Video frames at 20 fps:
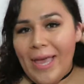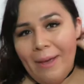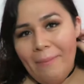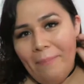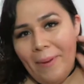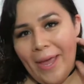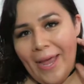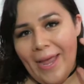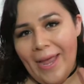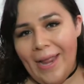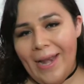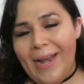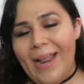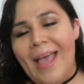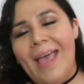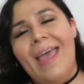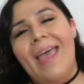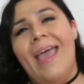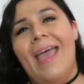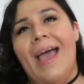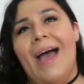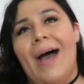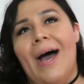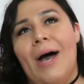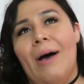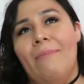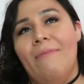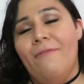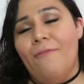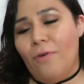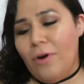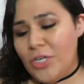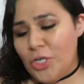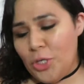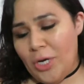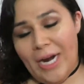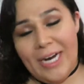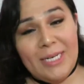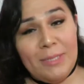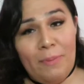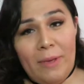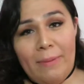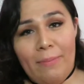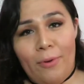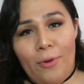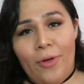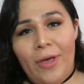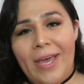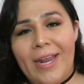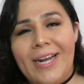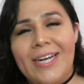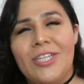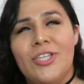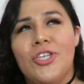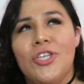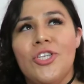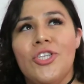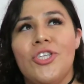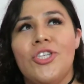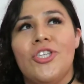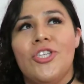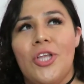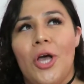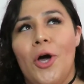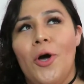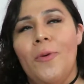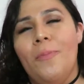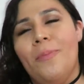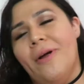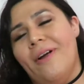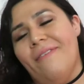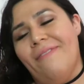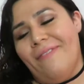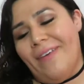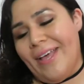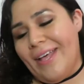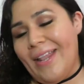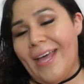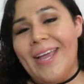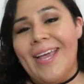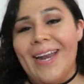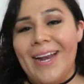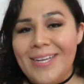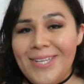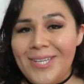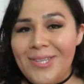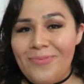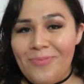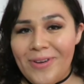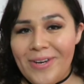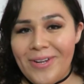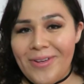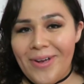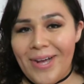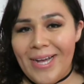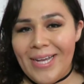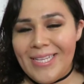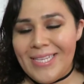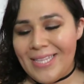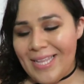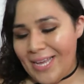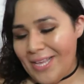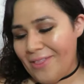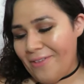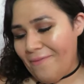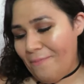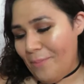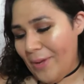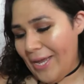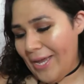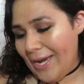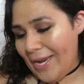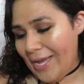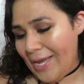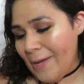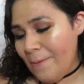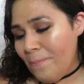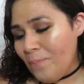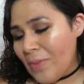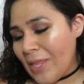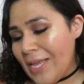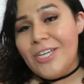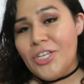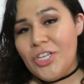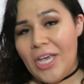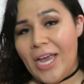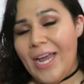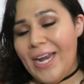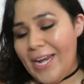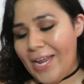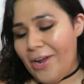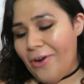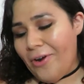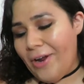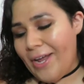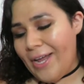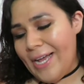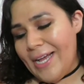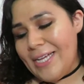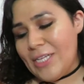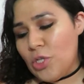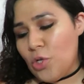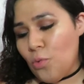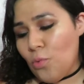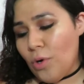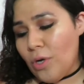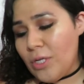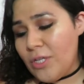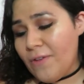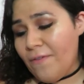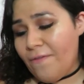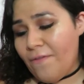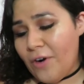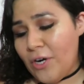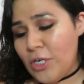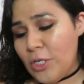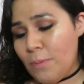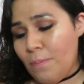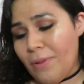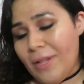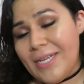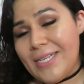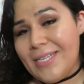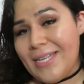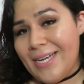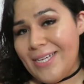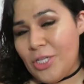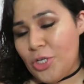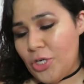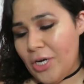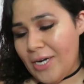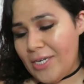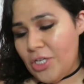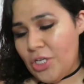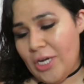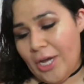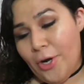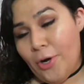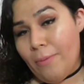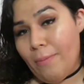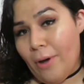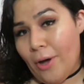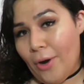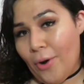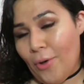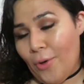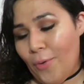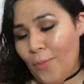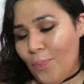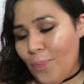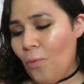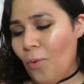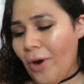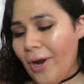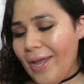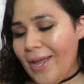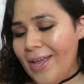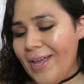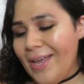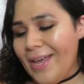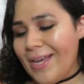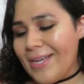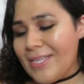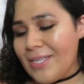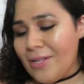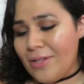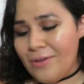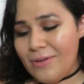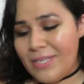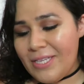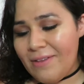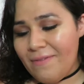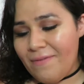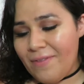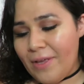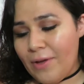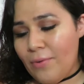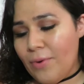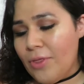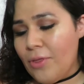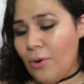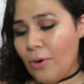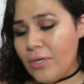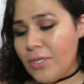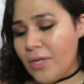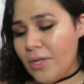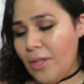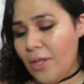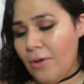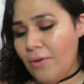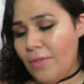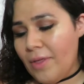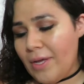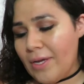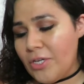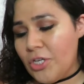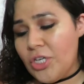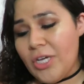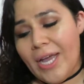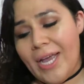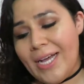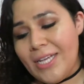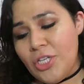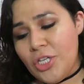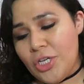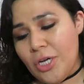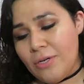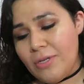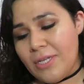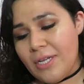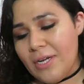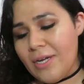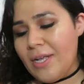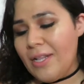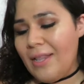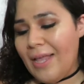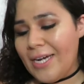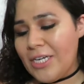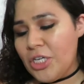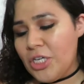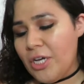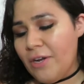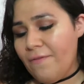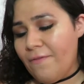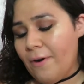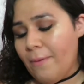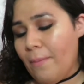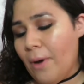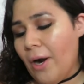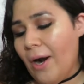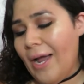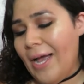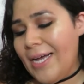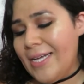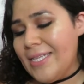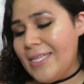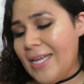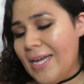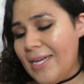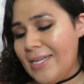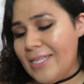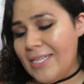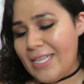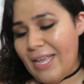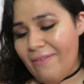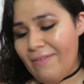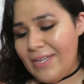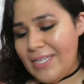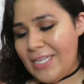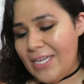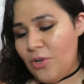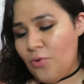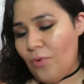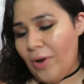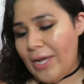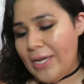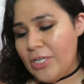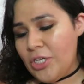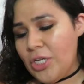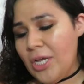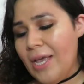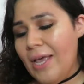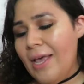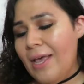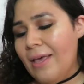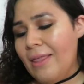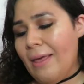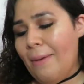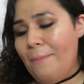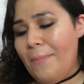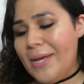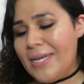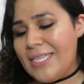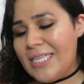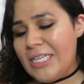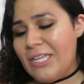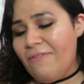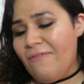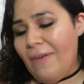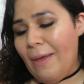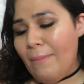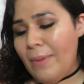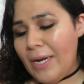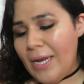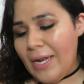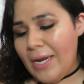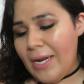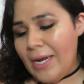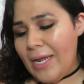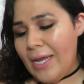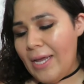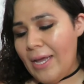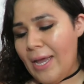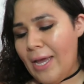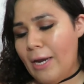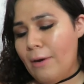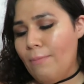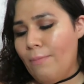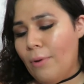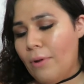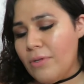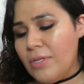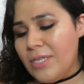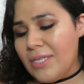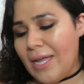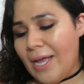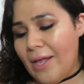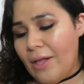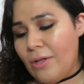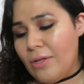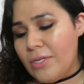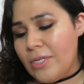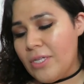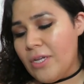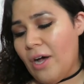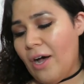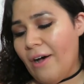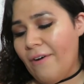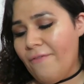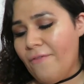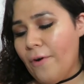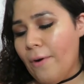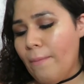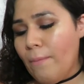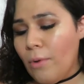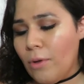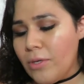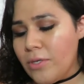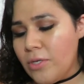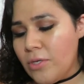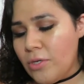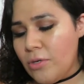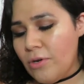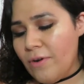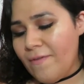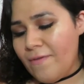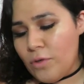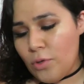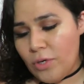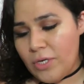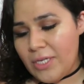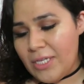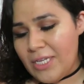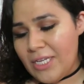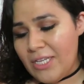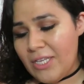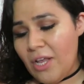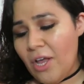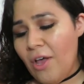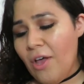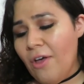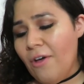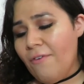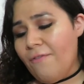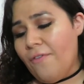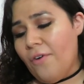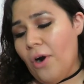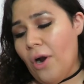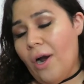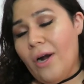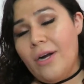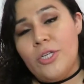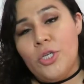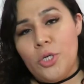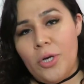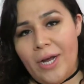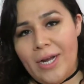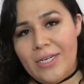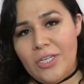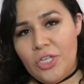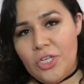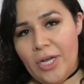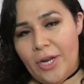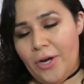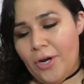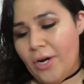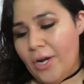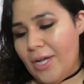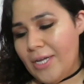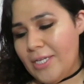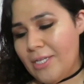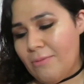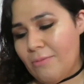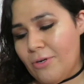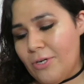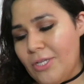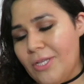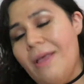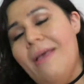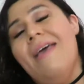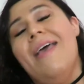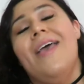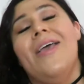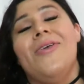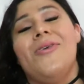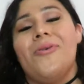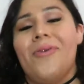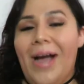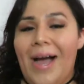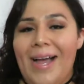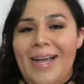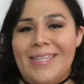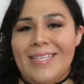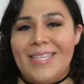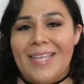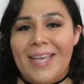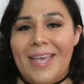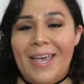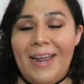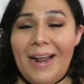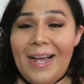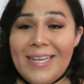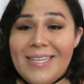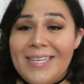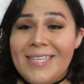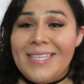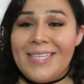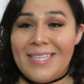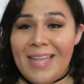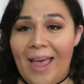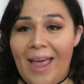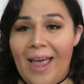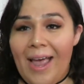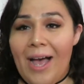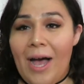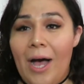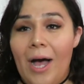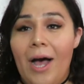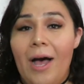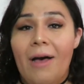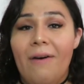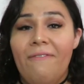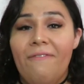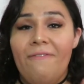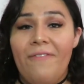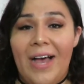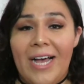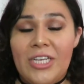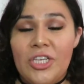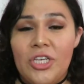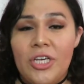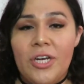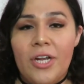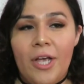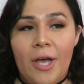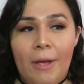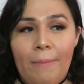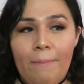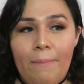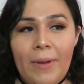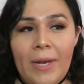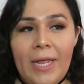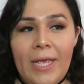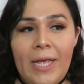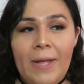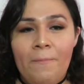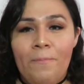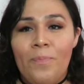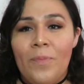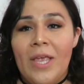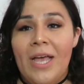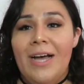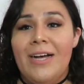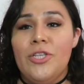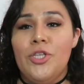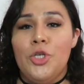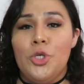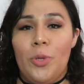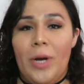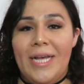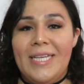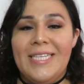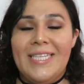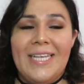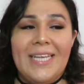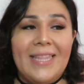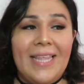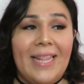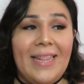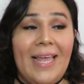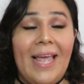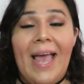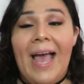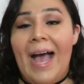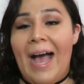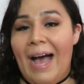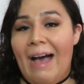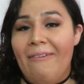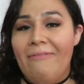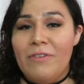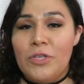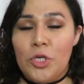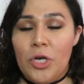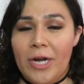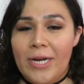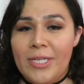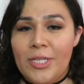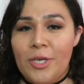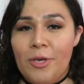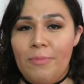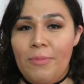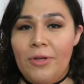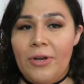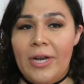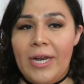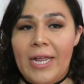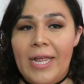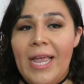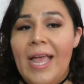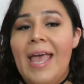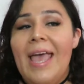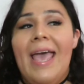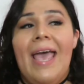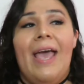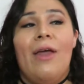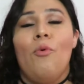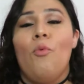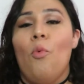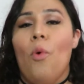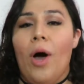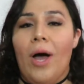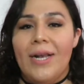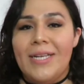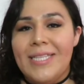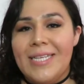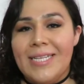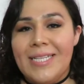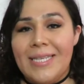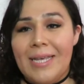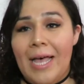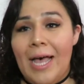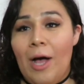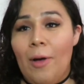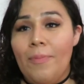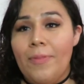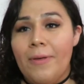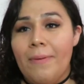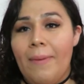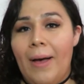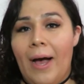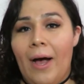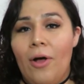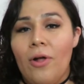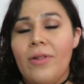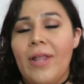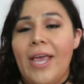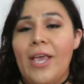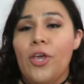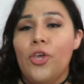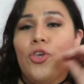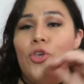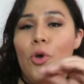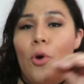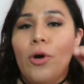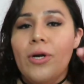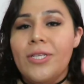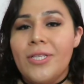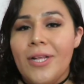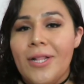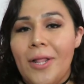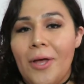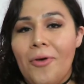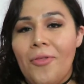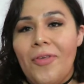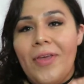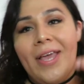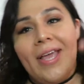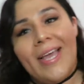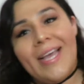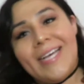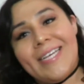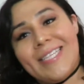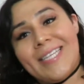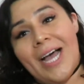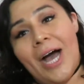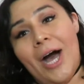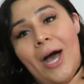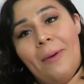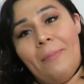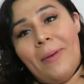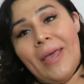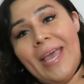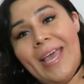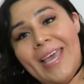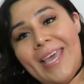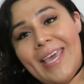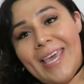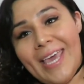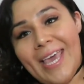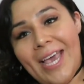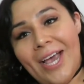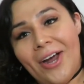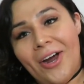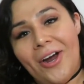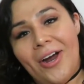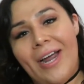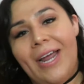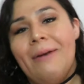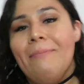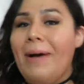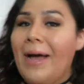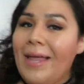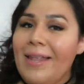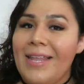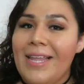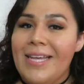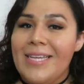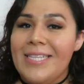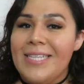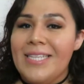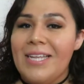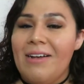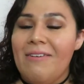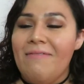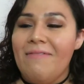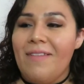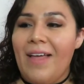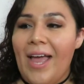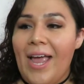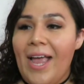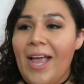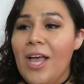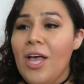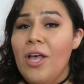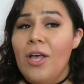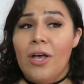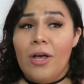campaign for trans people, and it's just so perfect. Like, can I just read you guys like the beginning? Shay Neary is the world's first plus-size transgender model. Working exclusively with Yours Clothing, Shay has chosen a collection from our SS17 range that mixes femininity and bold styles to offer a multitude of choices for our transgender customers. You guys, can I just say, a fashion company addressing that they have a trans community and wanting to help them out, like Yours Clothing is up here in my list of like